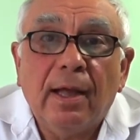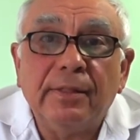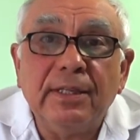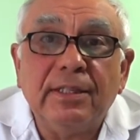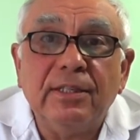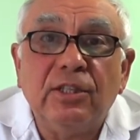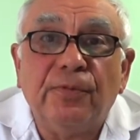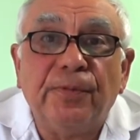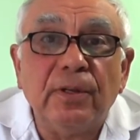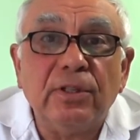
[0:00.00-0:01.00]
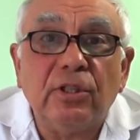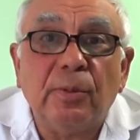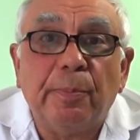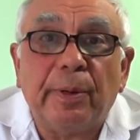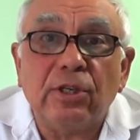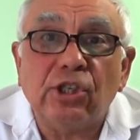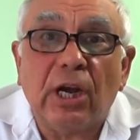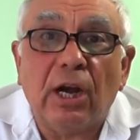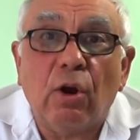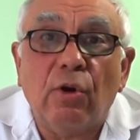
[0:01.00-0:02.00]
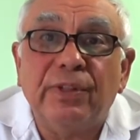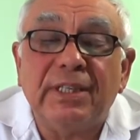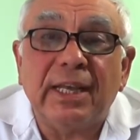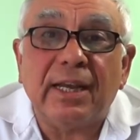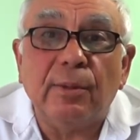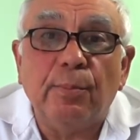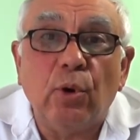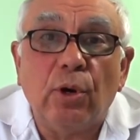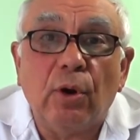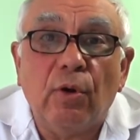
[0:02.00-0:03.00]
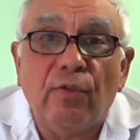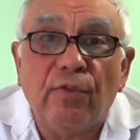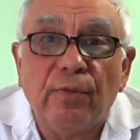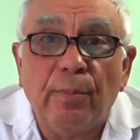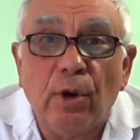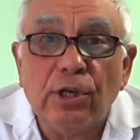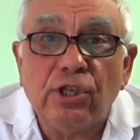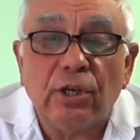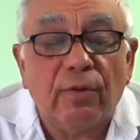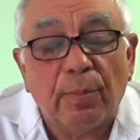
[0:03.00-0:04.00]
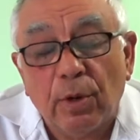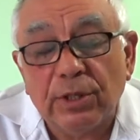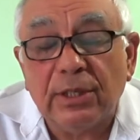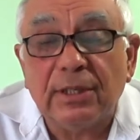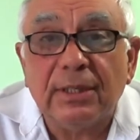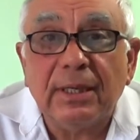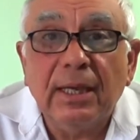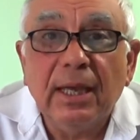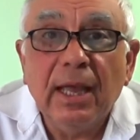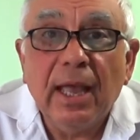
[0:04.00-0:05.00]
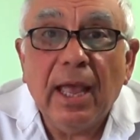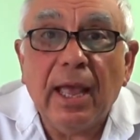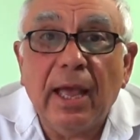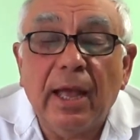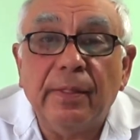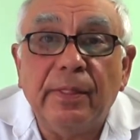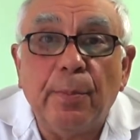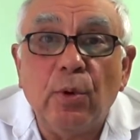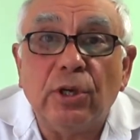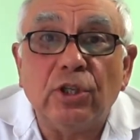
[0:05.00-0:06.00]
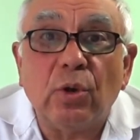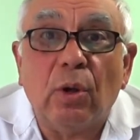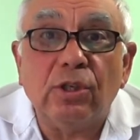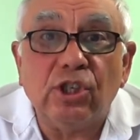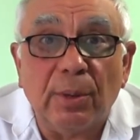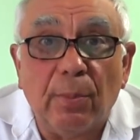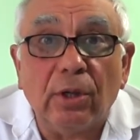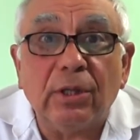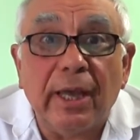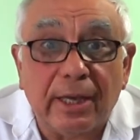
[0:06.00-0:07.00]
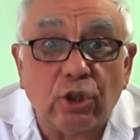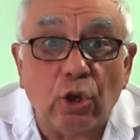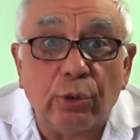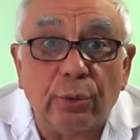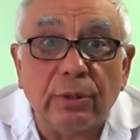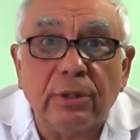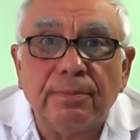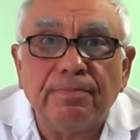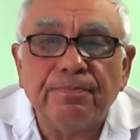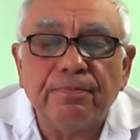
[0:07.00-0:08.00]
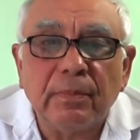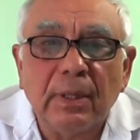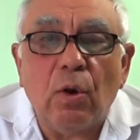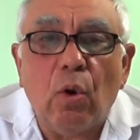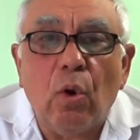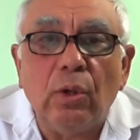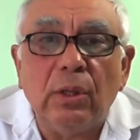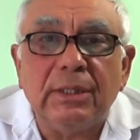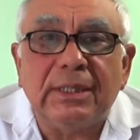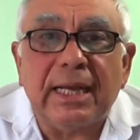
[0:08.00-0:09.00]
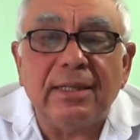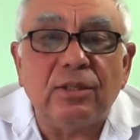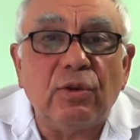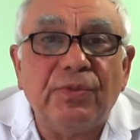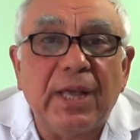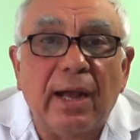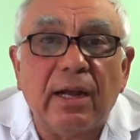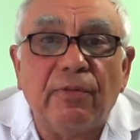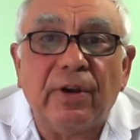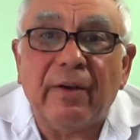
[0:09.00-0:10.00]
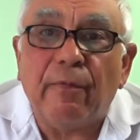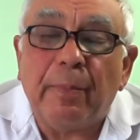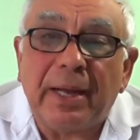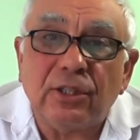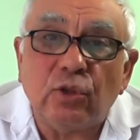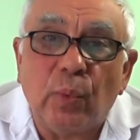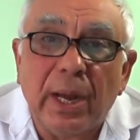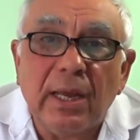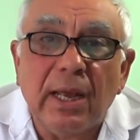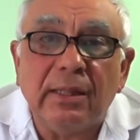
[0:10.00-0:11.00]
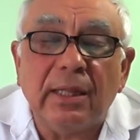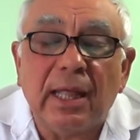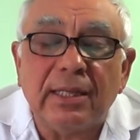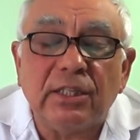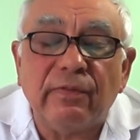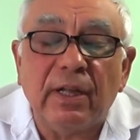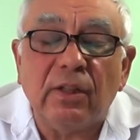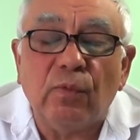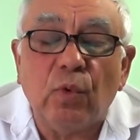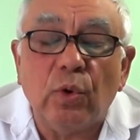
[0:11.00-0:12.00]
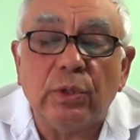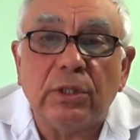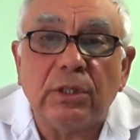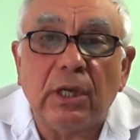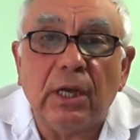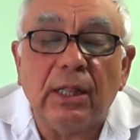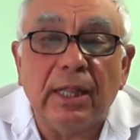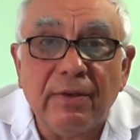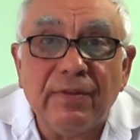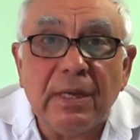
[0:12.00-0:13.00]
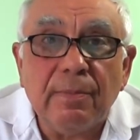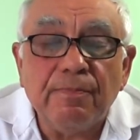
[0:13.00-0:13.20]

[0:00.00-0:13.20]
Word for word: This is the first Parsha of the second book of Moshe, of Moses, and the book is called Shemot, Exodus. All sons of Yaakov have passed away, and the last one was Levi,